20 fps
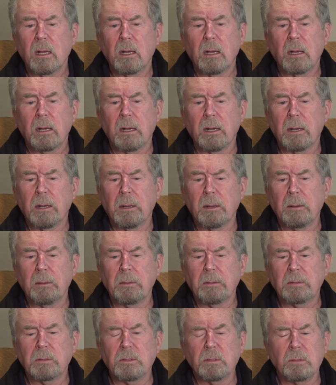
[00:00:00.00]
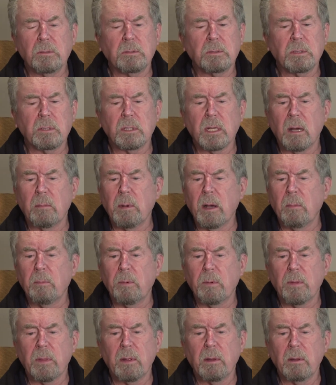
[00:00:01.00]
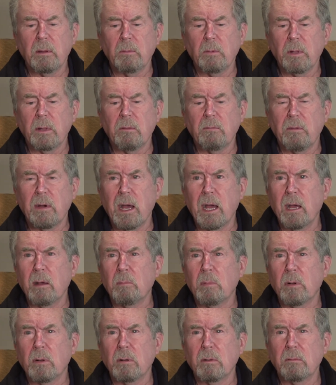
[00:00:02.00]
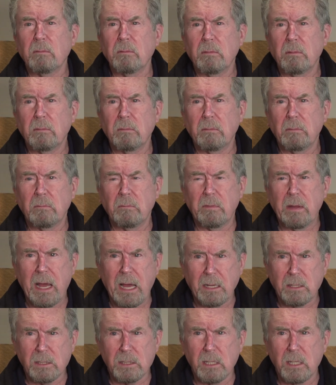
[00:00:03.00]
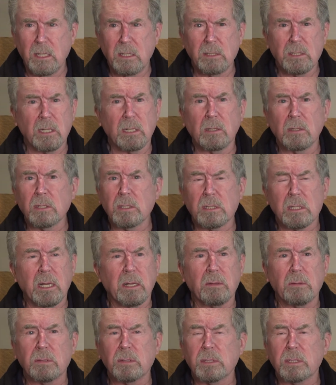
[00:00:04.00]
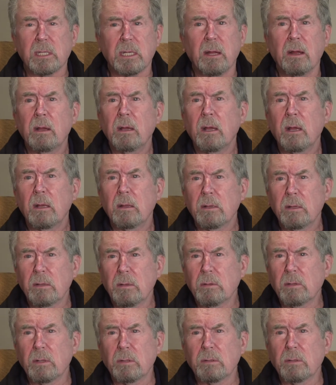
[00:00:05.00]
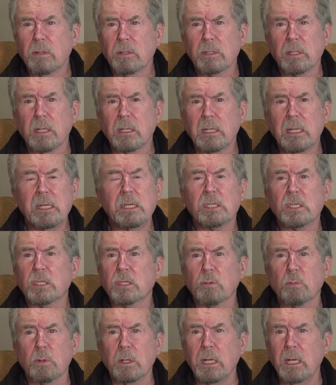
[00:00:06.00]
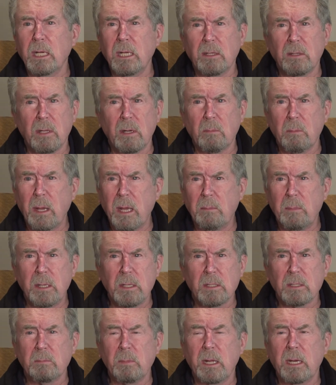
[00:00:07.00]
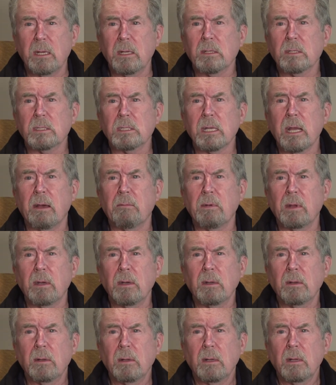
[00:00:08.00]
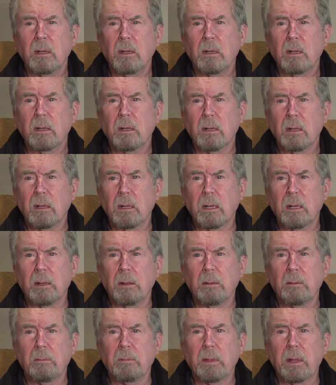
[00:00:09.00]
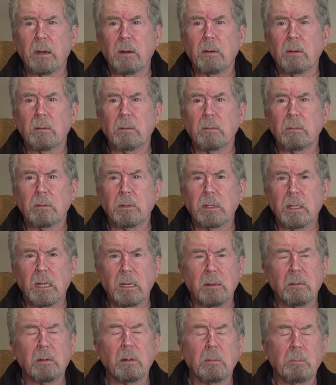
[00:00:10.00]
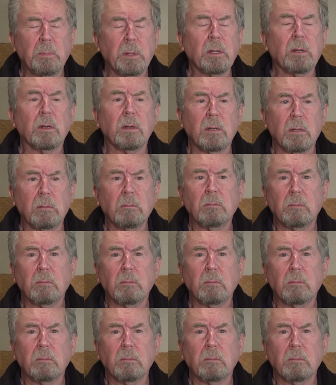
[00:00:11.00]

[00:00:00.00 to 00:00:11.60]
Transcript: to come up with a viable vaccines, and it looks like there's at least 3, and there may be as many as 7 that appeared.